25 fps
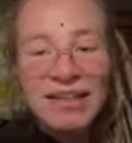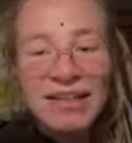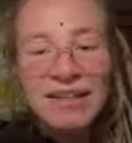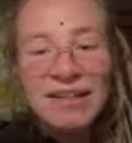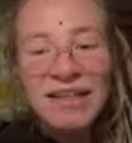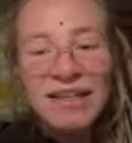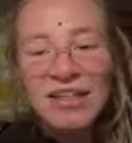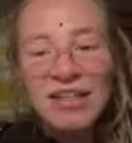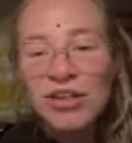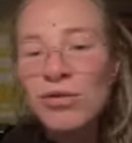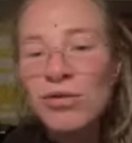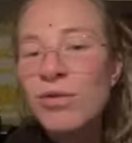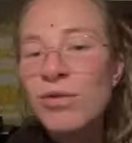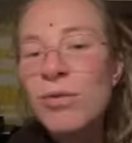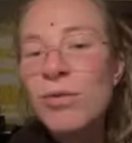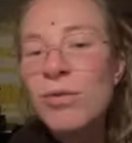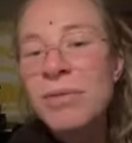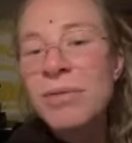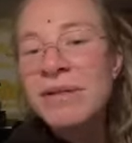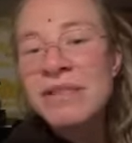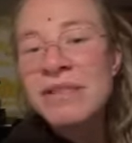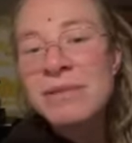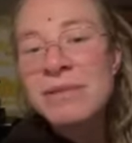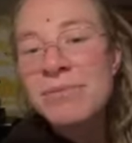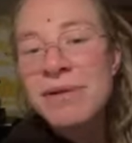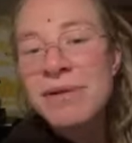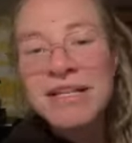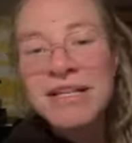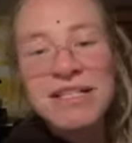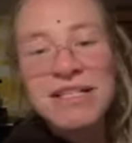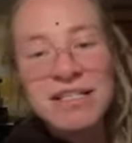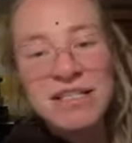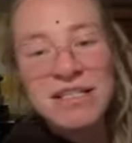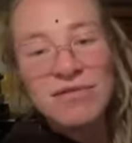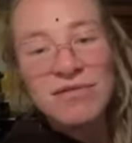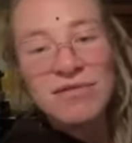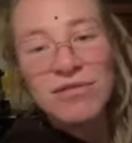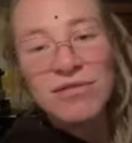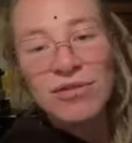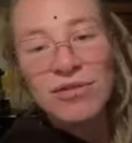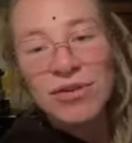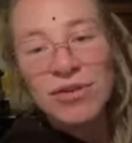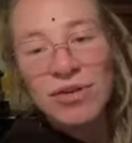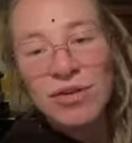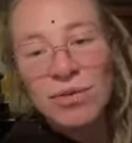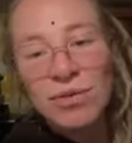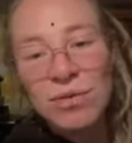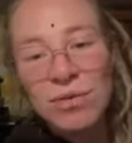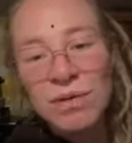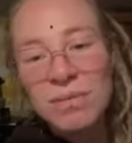open space
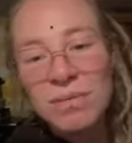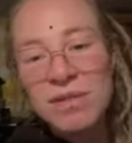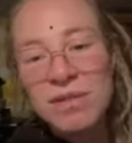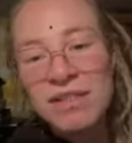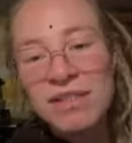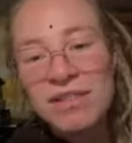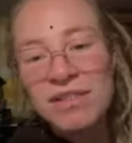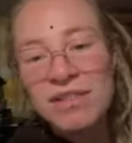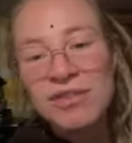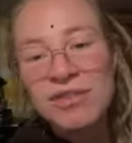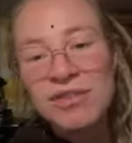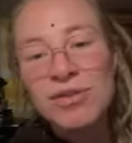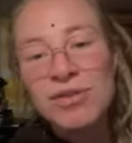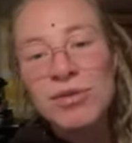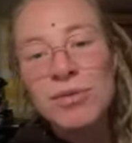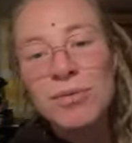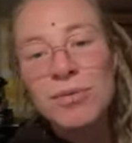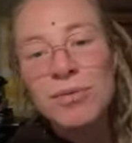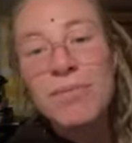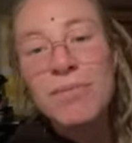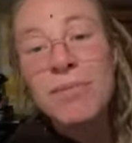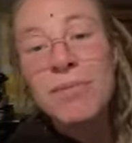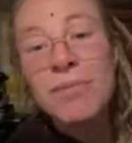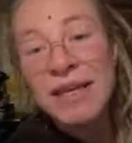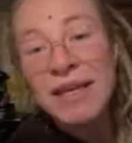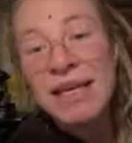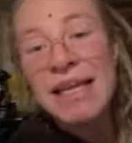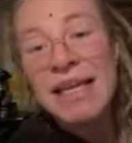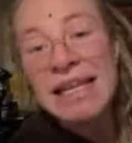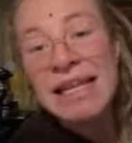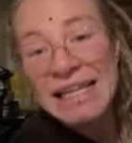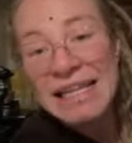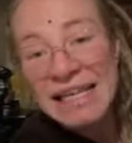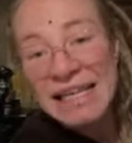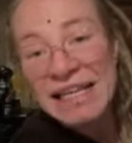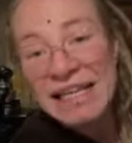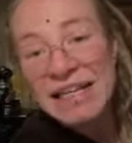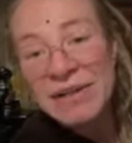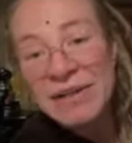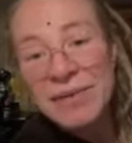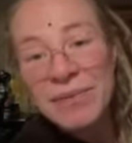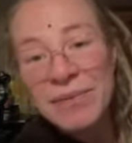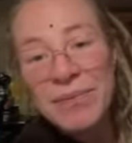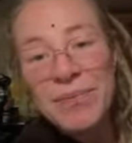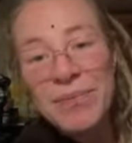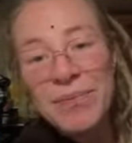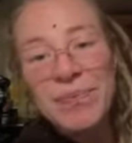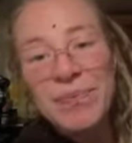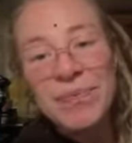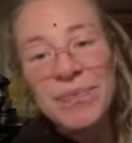for women to be a
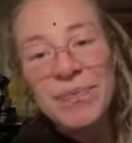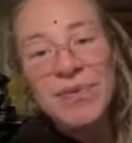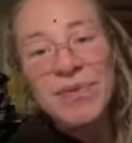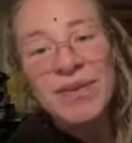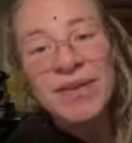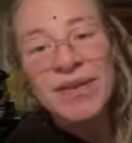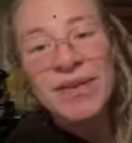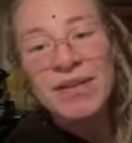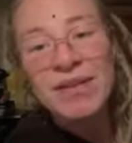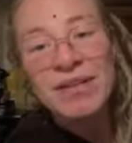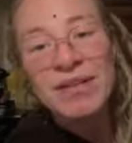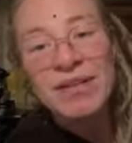leader. Yeah.